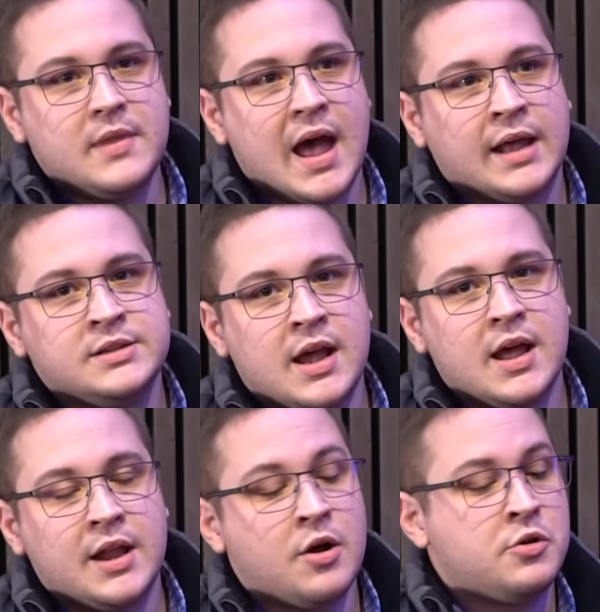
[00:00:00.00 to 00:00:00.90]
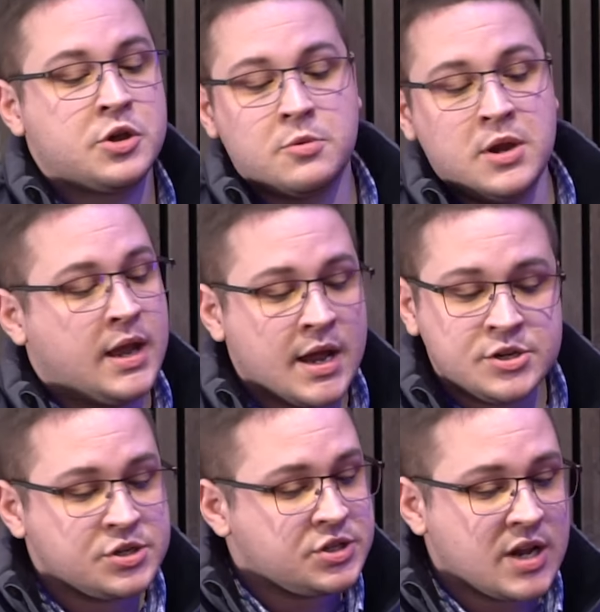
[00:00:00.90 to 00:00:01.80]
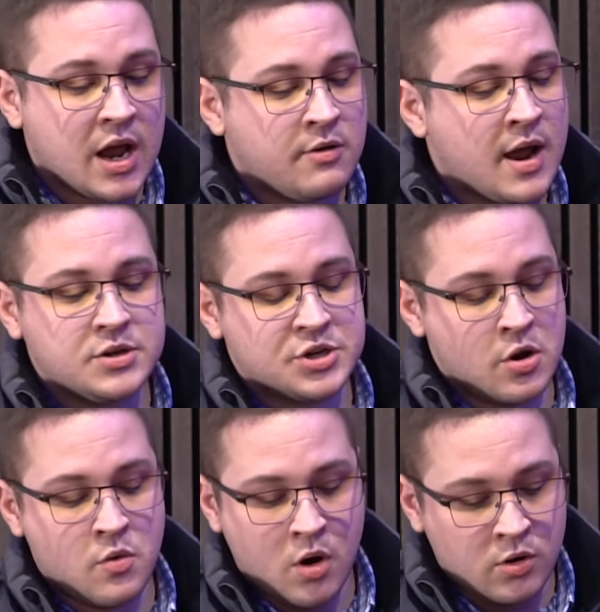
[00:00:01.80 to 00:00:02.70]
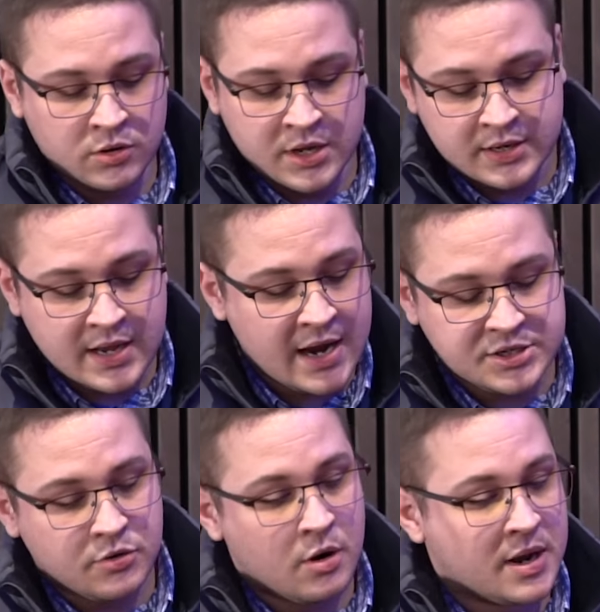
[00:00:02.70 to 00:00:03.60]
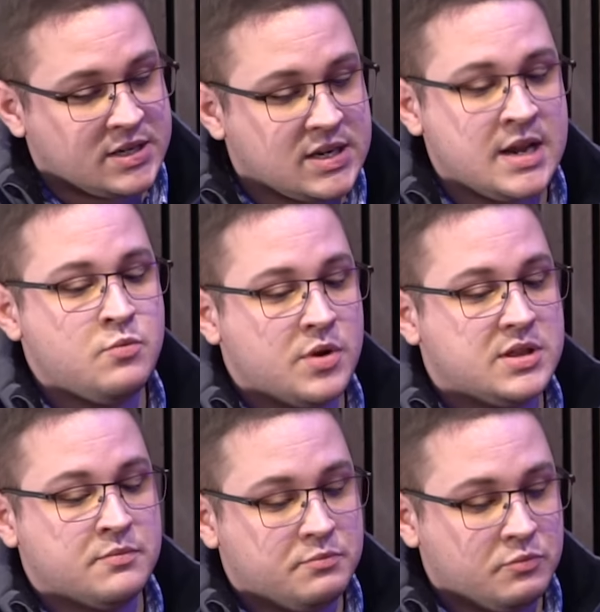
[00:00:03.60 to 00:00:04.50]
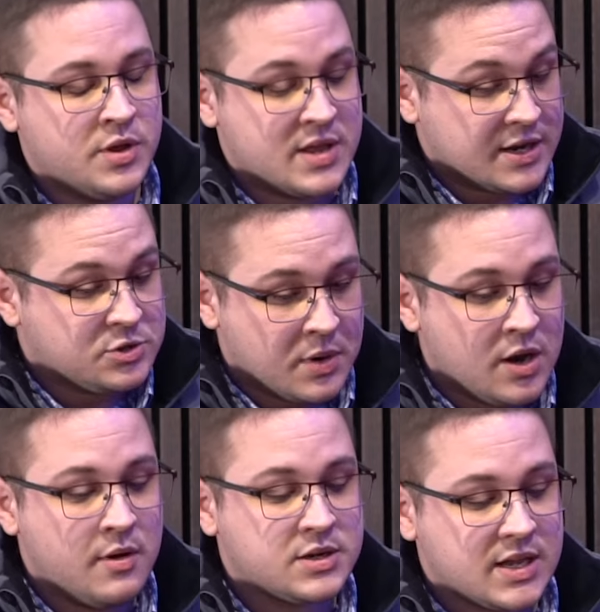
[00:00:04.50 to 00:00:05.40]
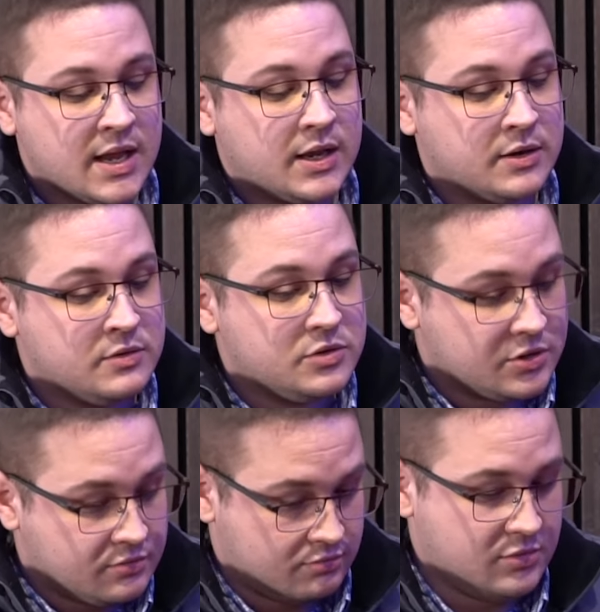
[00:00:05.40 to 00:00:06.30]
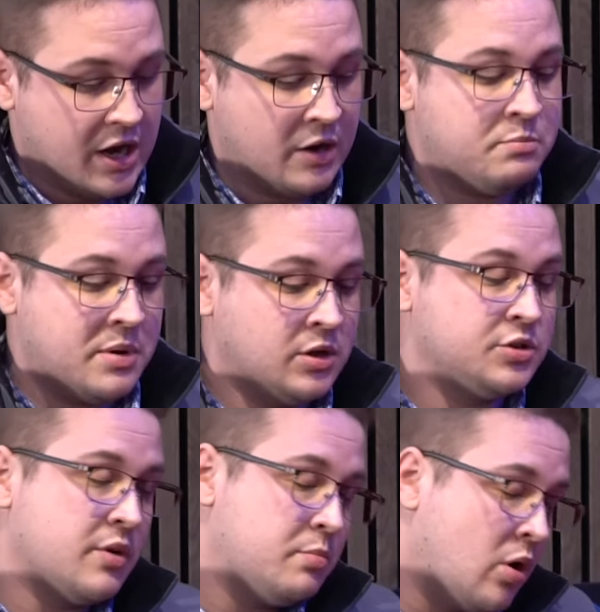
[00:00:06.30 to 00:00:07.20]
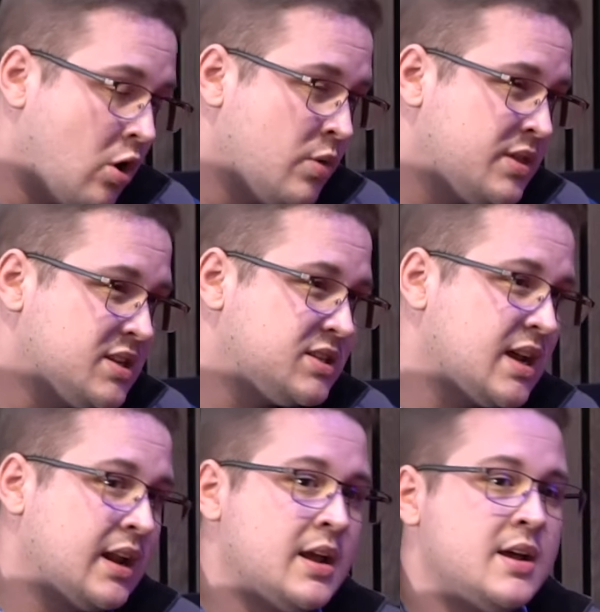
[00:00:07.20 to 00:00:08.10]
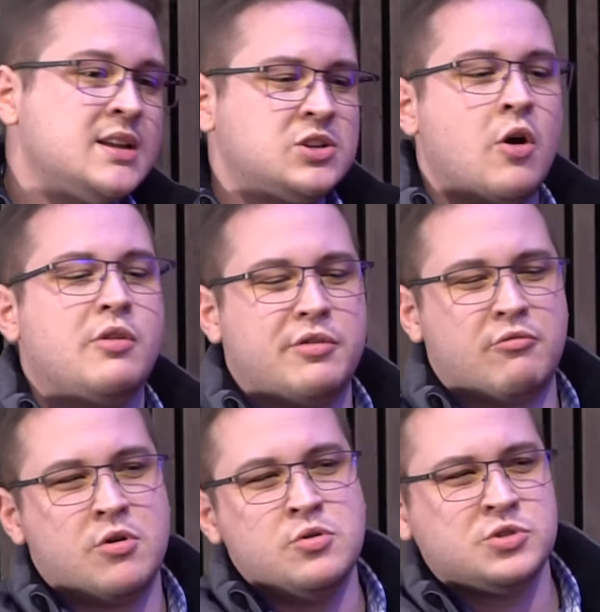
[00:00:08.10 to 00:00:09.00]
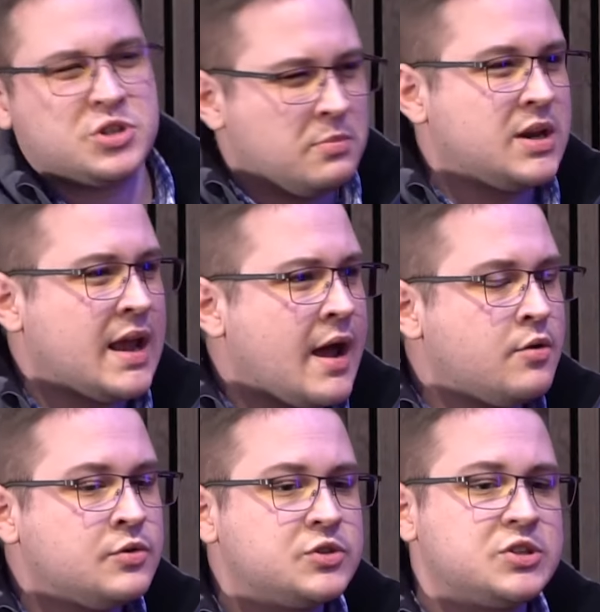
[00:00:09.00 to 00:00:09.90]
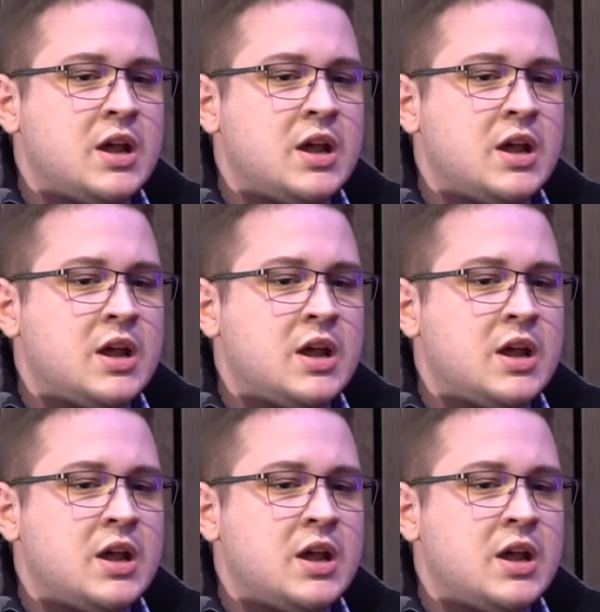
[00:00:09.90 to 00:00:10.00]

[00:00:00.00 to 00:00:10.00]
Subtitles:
And all the communications direct. So all the guys that are on my team with the experience, they can, you know, build a rapport with the seller. It's not through somebody else,